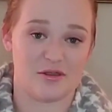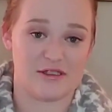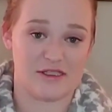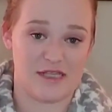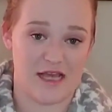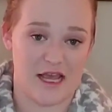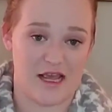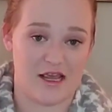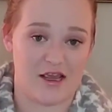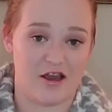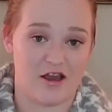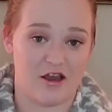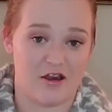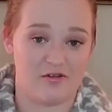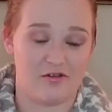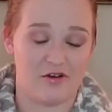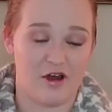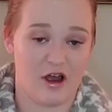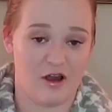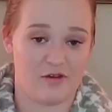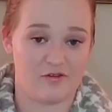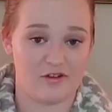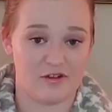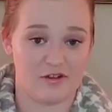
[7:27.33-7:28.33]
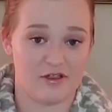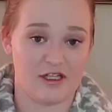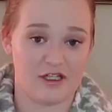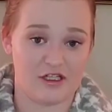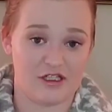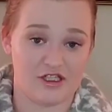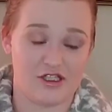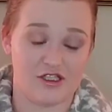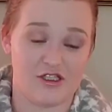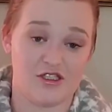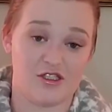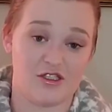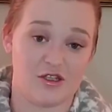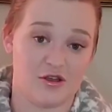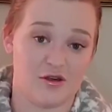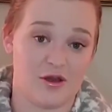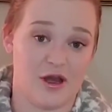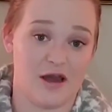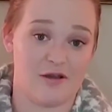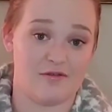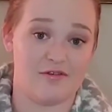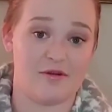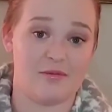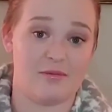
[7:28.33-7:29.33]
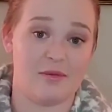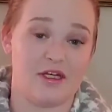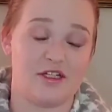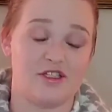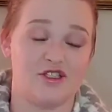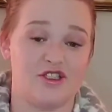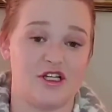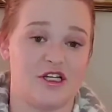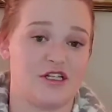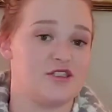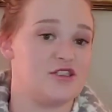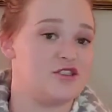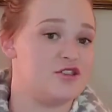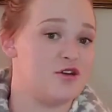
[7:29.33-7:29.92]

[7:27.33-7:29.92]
day of ovulation, so you have the best chance.